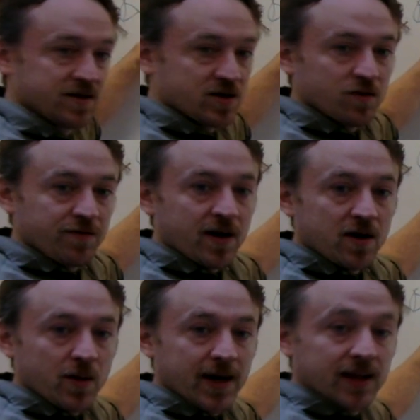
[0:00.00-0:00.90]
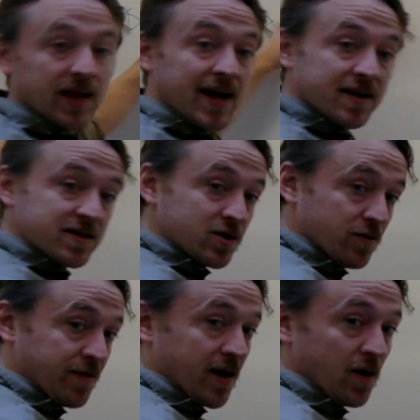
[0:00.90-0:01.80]
is so far away. Light is so
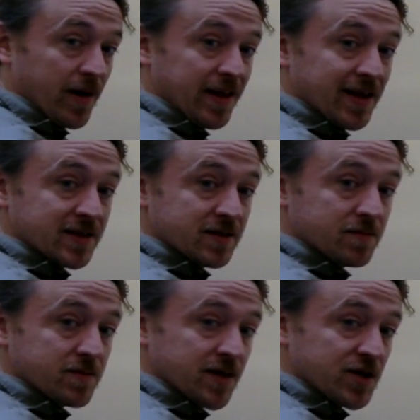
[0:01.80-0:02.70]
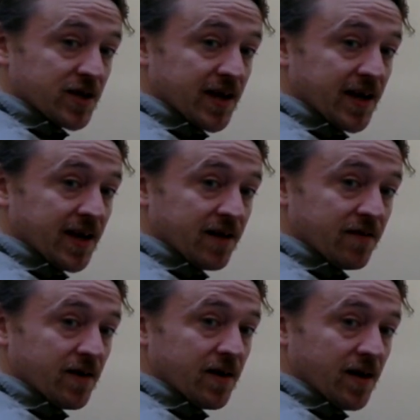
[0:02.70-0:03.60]
far away that it's essentially
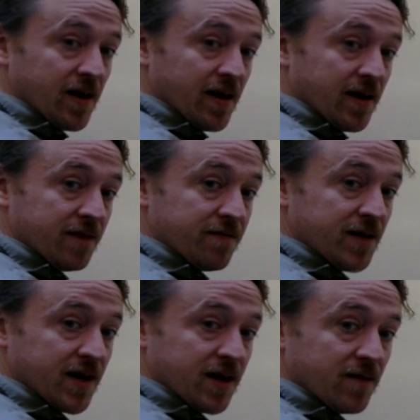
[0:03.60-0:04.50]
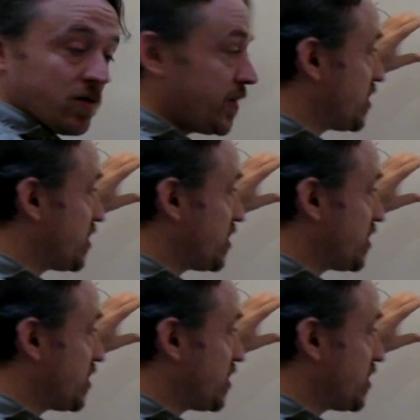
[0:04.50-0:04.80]
at infinity. What we